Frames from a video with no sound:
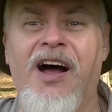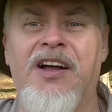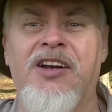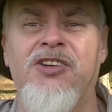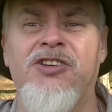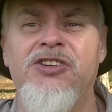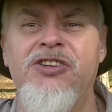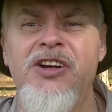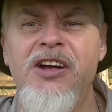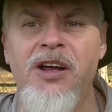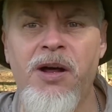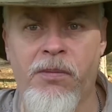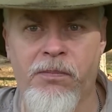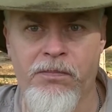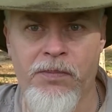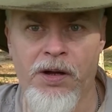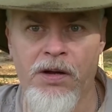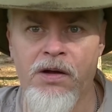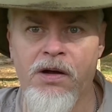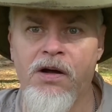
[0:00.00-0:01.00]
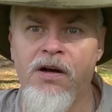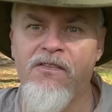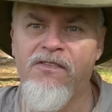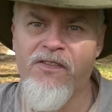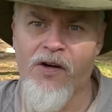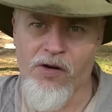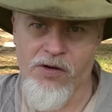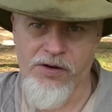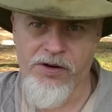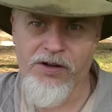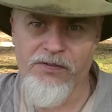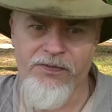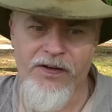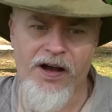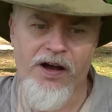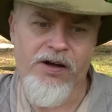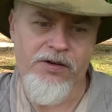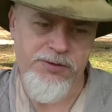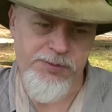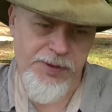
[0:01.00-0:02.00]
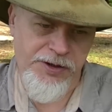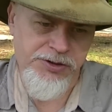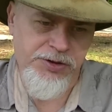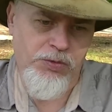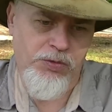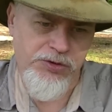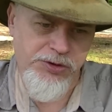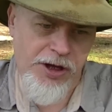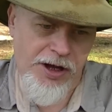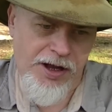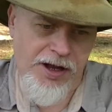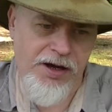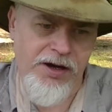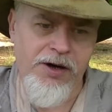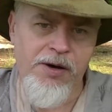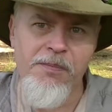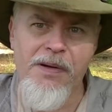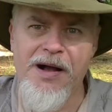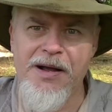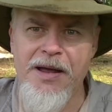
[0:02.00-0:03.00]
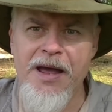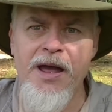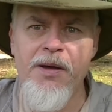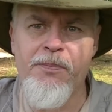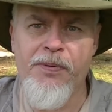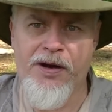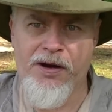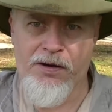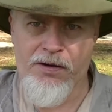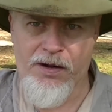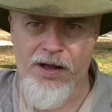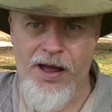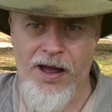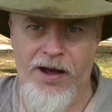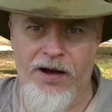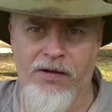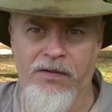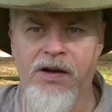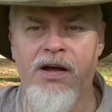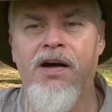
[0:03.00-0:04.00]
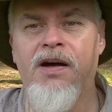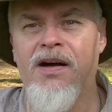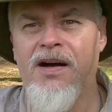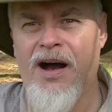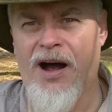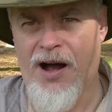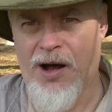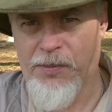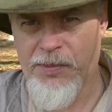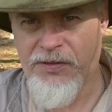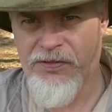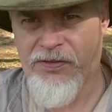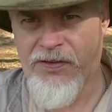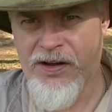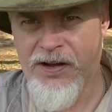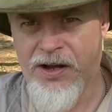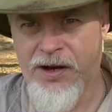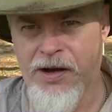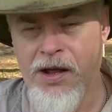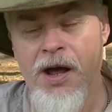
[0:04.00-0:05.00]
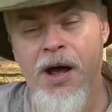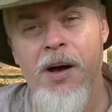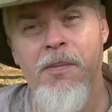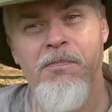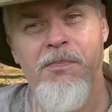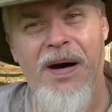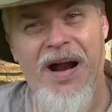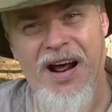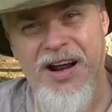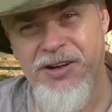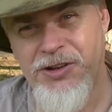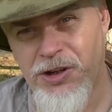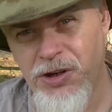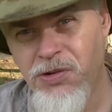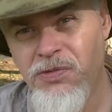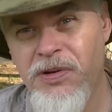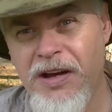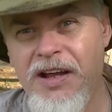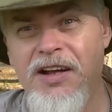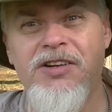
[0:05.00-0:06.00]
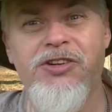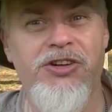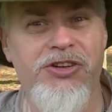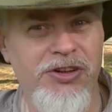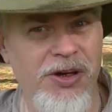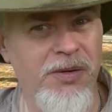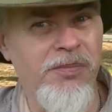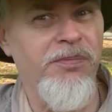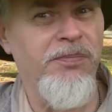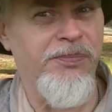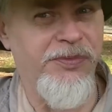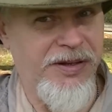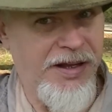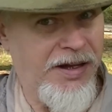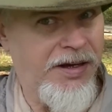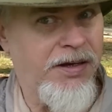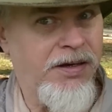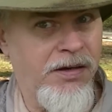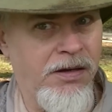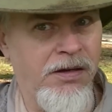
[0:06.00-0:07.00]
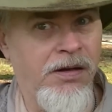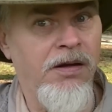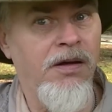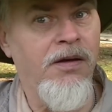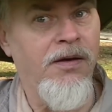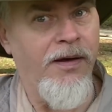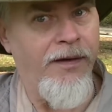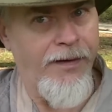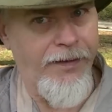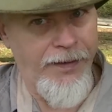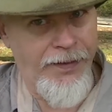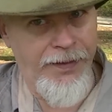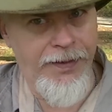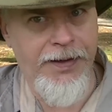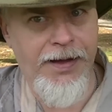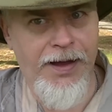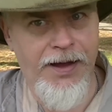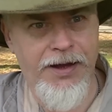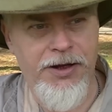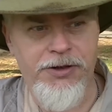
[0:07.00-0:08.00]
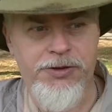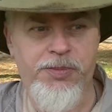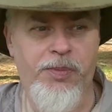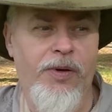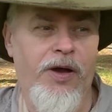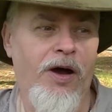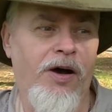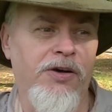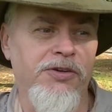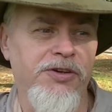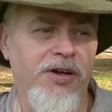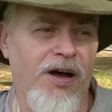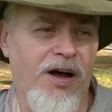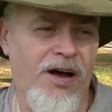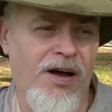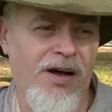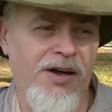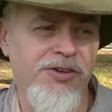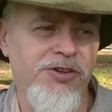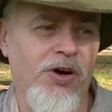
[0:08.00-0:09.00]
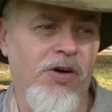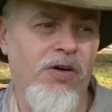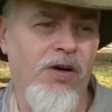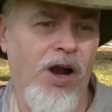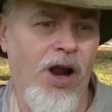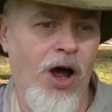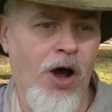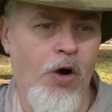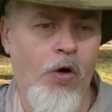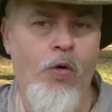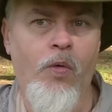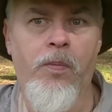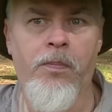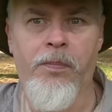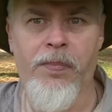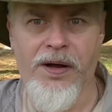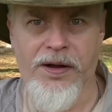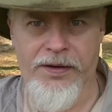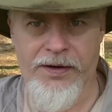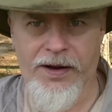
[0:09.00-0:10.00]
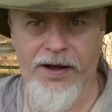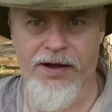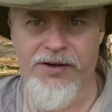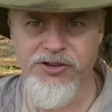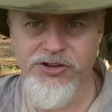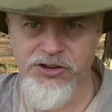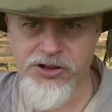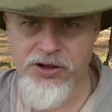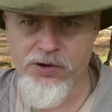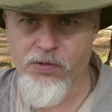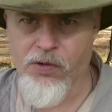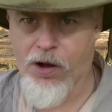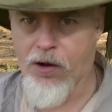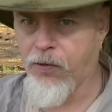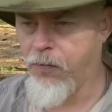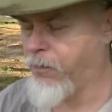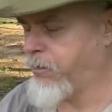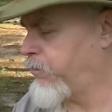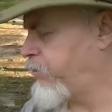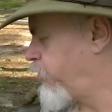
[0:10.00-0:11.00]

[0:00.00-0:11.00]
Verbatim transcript: I can see them far enough out. Especially once I clear my camping area out, I'll be fine. But I do need something in case because the odds are low, but not zero.